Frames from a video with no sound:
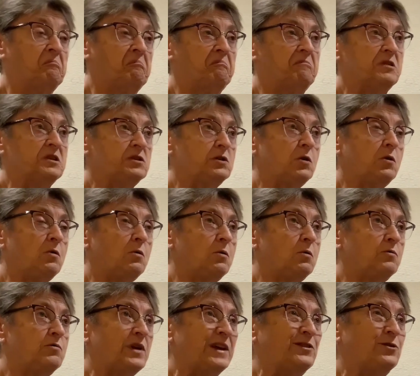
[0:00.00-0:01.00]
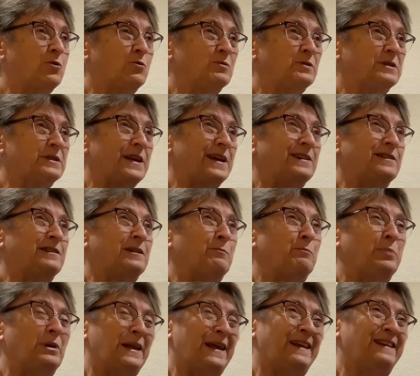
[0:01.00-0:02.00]
So they don't tend to
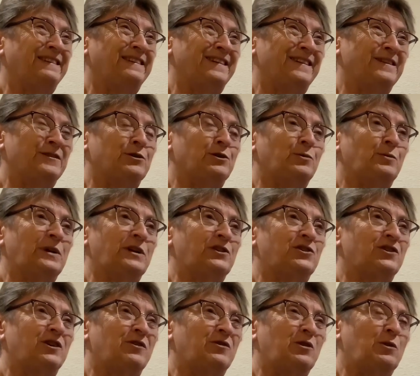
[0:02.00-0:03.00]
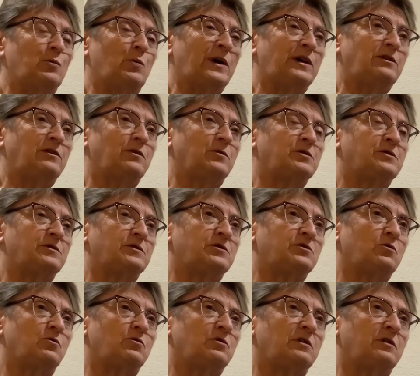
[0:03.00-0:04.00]
blend into each other when you
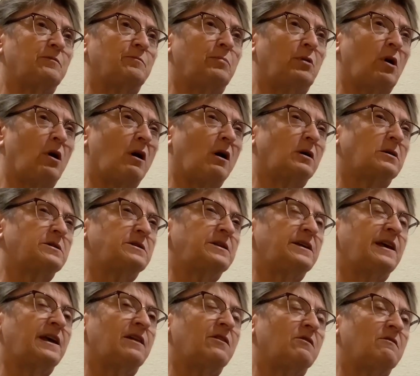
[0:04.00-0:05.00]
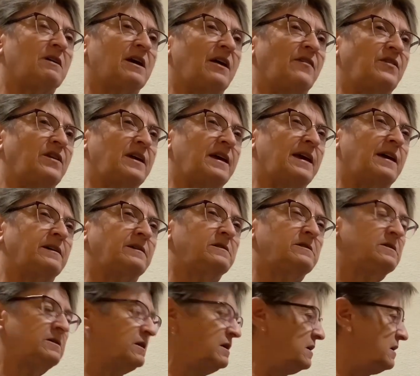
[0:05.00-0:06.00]
sew the blocks together at the end.
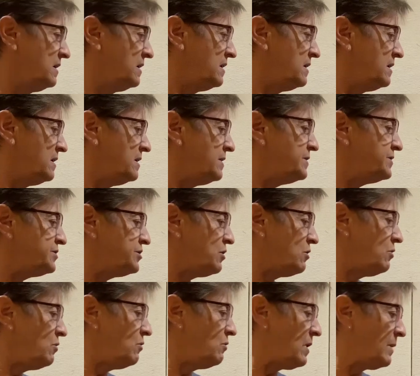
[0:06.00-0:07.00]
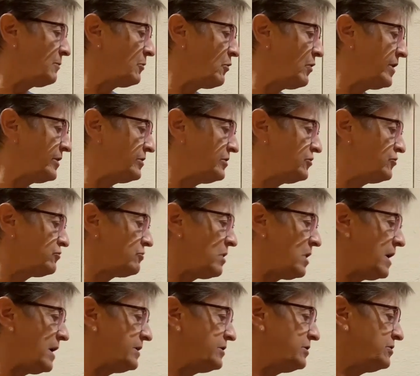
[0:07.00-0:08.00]
So I'm going to
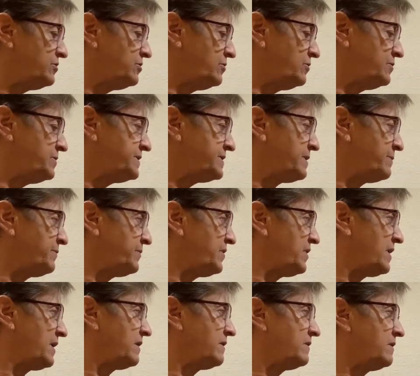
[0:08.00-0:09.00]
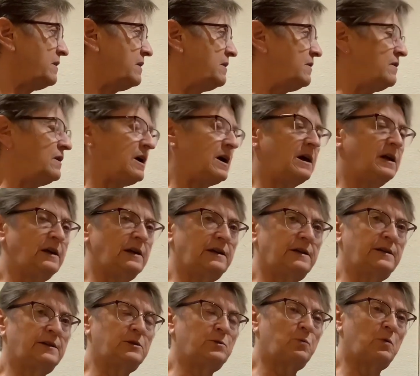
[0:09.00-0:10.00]
try to do something that
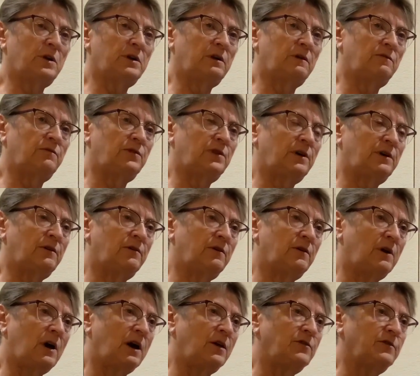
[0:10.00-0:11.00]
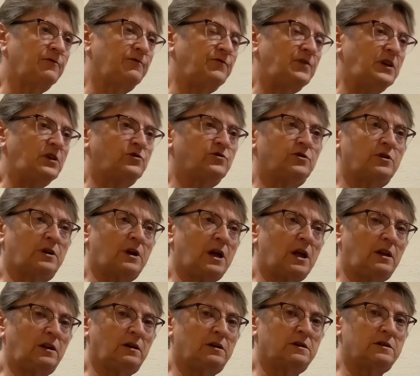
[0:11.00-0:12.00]
is one of the other feature
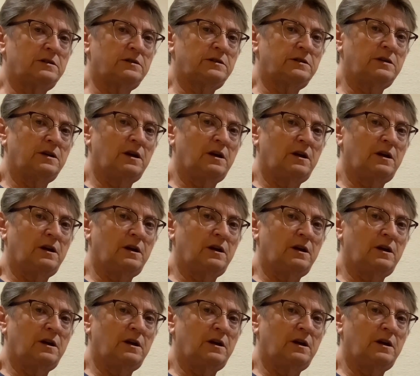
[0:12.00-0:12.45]
colors